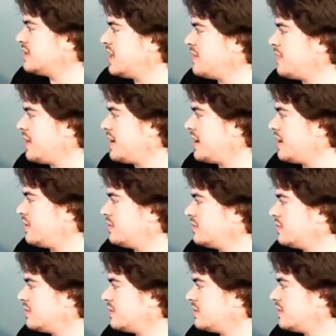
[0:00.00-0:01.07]
Next day
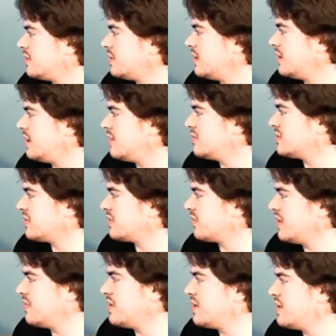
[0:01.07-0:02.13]
payout.
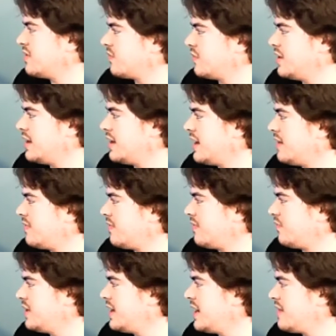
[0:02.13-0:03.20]
It's a free reader, free
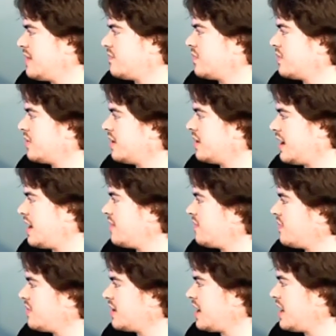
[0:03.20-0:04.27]
app
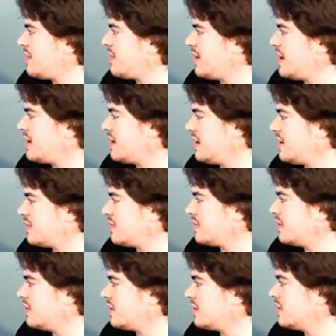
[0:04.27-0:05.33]
for iPhone, iPad,
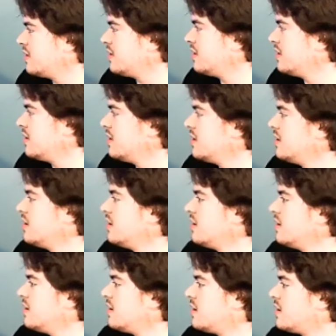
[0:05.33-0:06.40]
and Android.
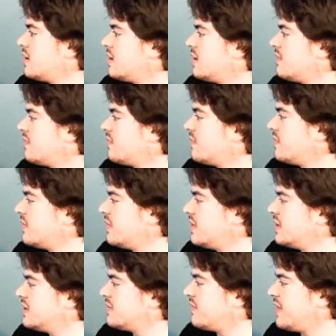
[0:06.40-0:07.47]

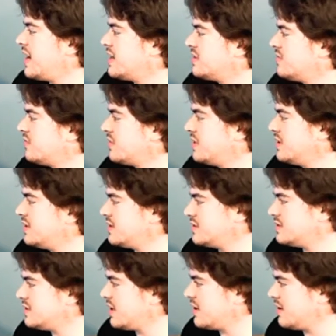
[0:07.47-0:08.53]
Um, it's
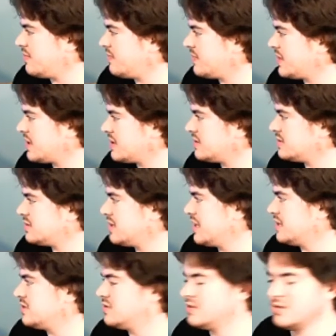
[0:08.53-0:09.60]
fast setup.
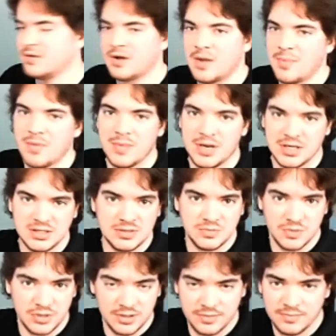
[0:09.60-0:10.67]
It takes you a
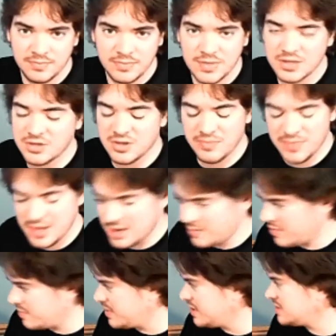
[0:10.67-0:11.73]
couple minutes, really. It
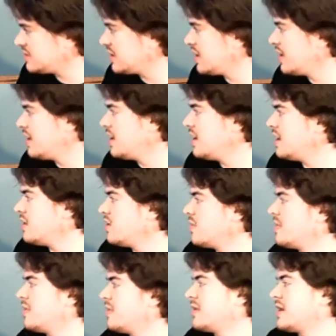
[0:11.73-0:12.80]
took me a couple minutes.
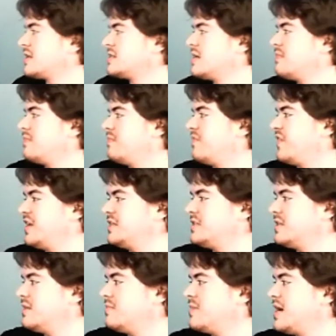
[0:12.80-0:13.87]
You'll be able to
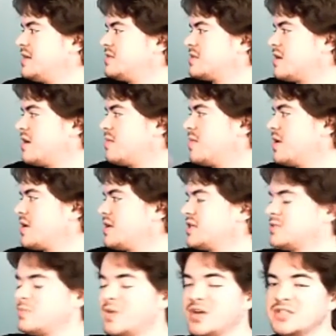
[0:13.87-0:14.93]
accept Visa,
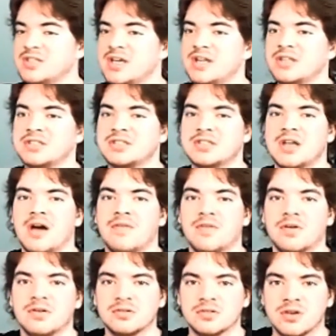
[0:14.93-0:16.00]
MasterCard, American Express, and
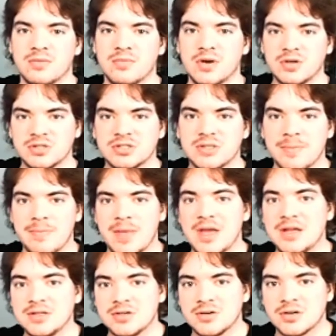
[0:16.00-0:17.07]
Discover. So
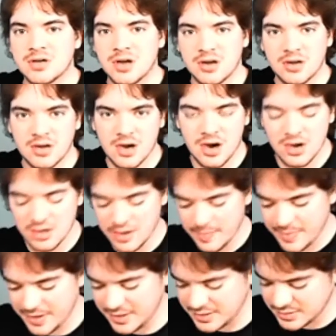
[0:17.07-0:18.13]
most of the major
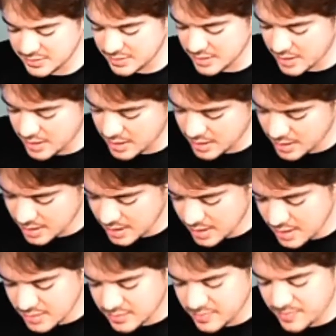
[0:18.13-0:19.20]
card companies.
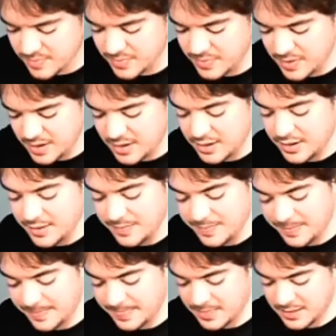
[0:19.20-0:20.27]

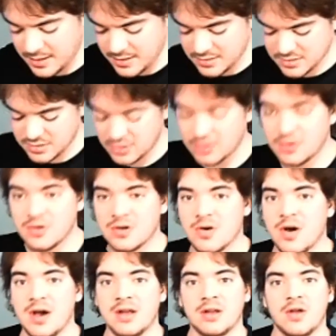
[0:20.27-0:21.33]

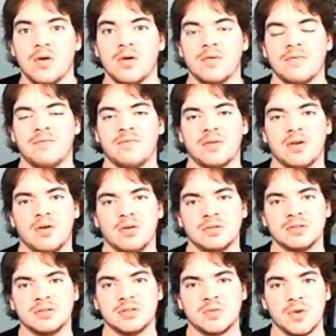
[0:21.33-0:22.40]
So go ahead and
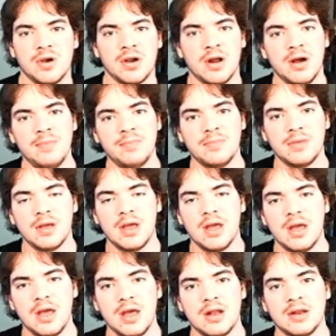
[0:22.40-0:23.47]
go to Squared
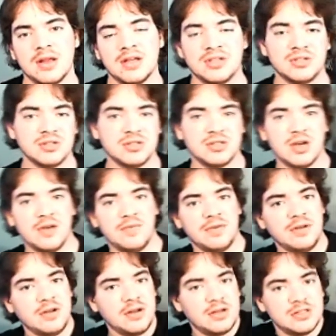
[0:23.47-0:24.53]
Up and get
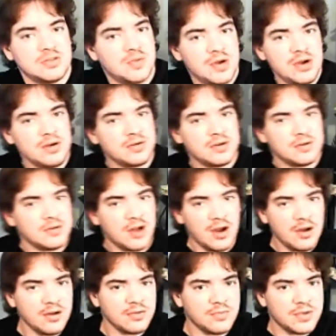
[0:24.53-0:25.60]
yourself a
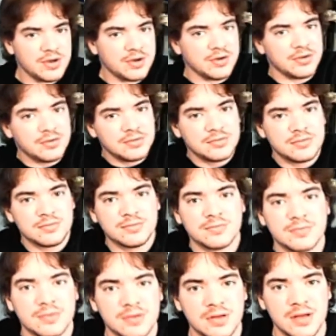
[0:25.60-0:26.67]
Square card reader.
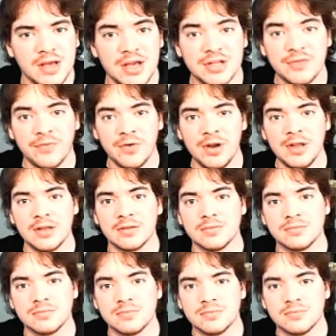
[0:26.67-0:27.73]
It's
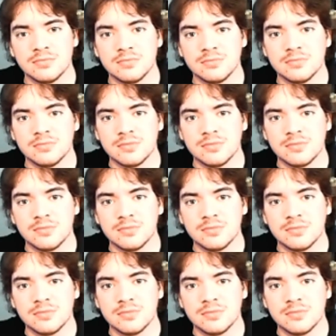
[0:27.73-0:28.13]
free.